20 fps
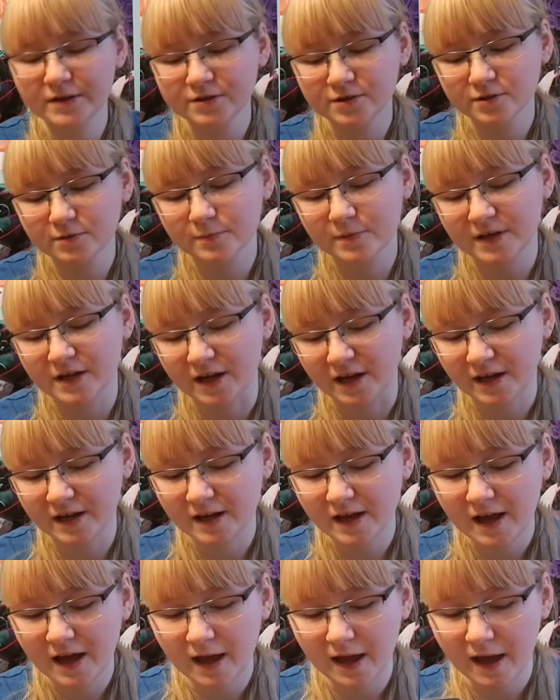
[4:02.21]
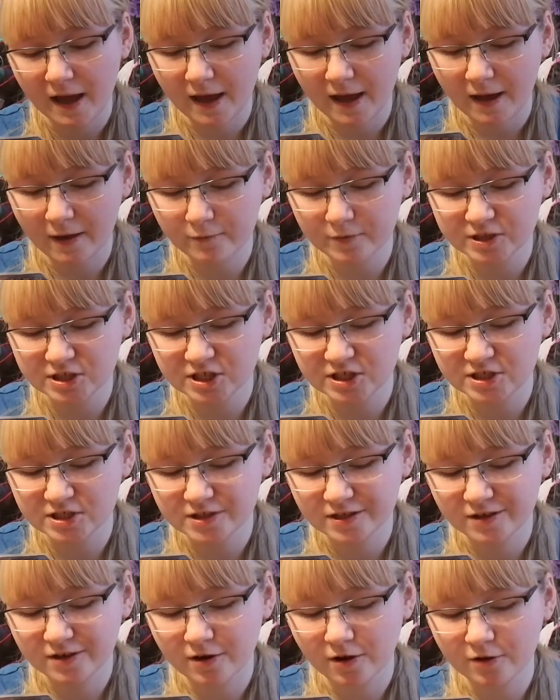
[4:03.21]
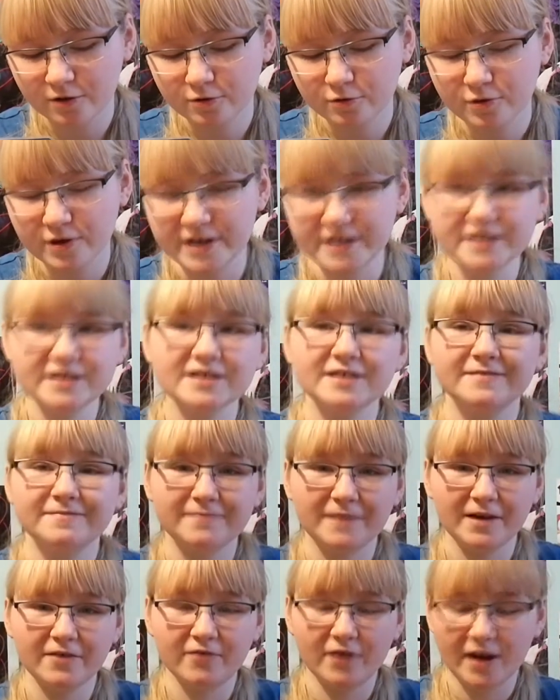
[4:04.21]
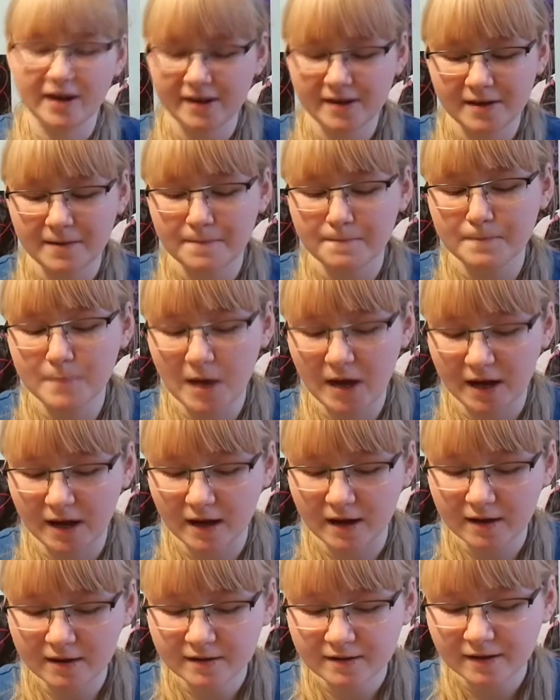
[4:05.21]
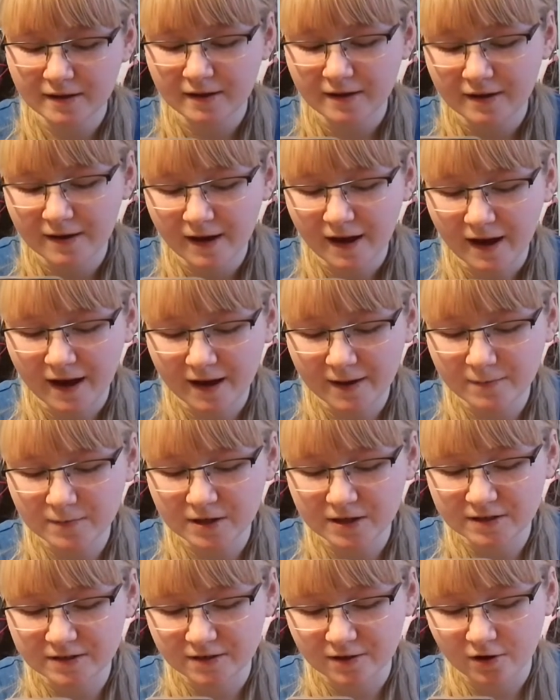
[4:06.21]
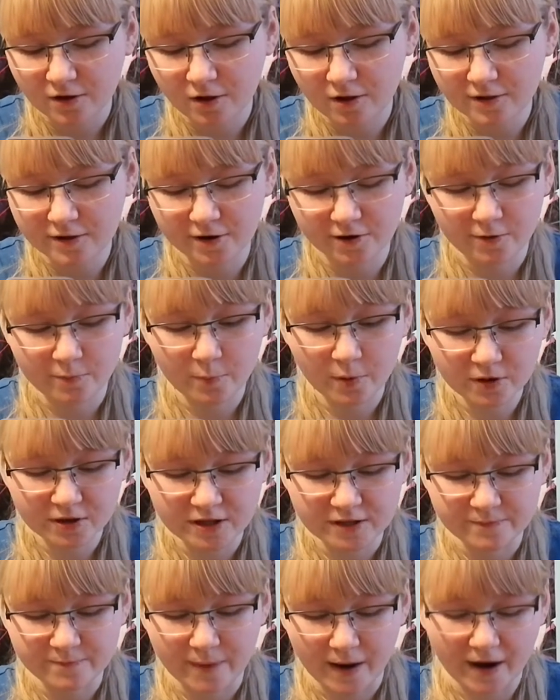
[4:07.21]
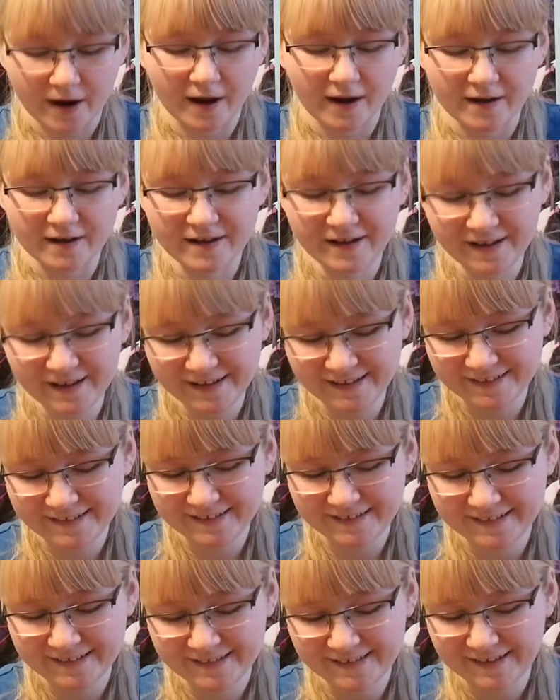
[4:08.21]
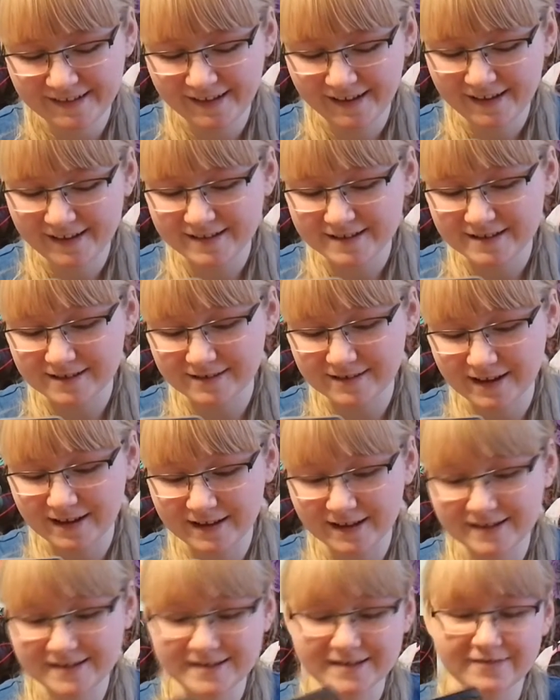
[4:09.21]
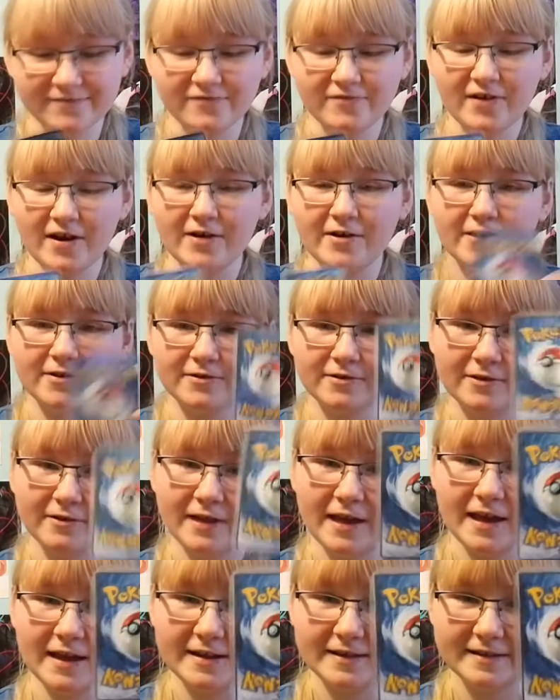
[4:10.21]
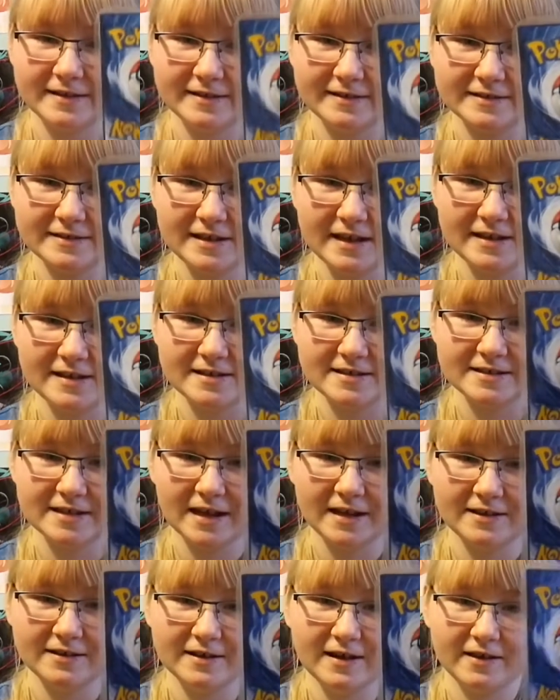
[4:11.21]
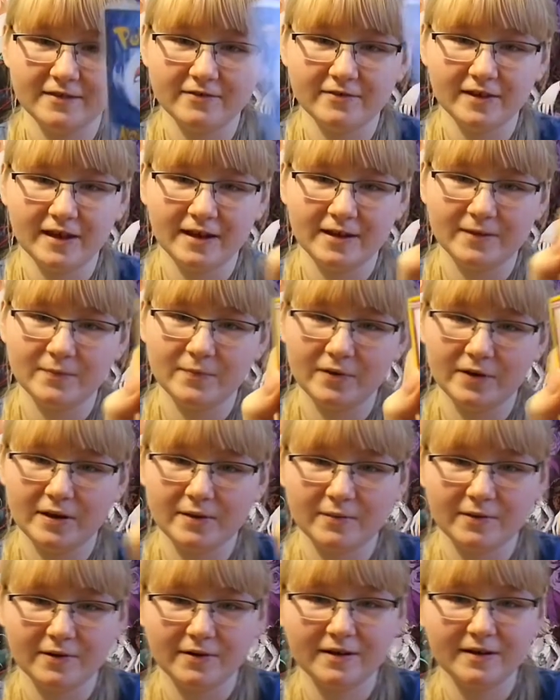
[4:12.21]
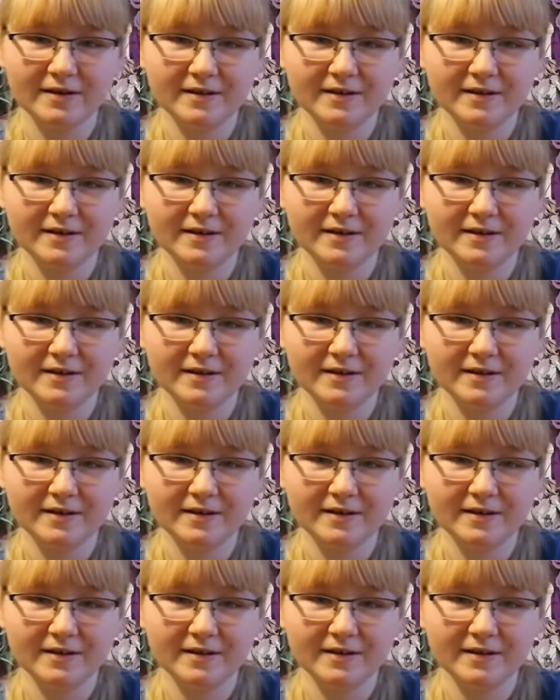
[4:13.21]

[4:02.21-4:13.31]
beating, which is call Chris, my friend, baka. I mean, call your opponent baka. So yeah, that's very cool. And on the other side you have like Pokemon.